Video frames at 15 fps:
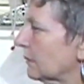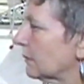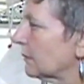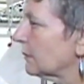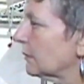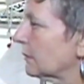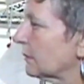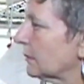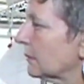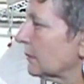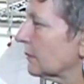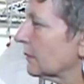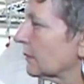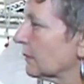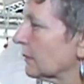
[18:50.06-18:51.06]

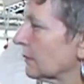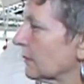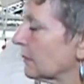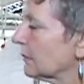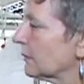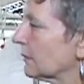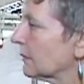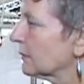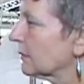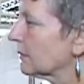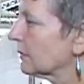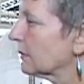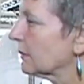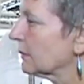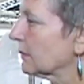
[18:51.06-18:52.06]

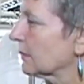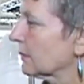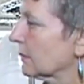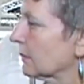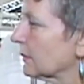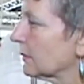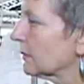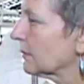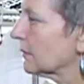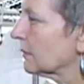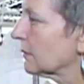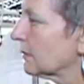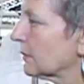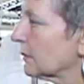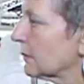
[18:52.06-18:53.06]

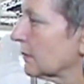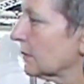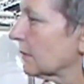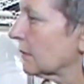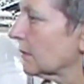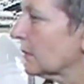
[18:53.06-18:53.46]
[no speech]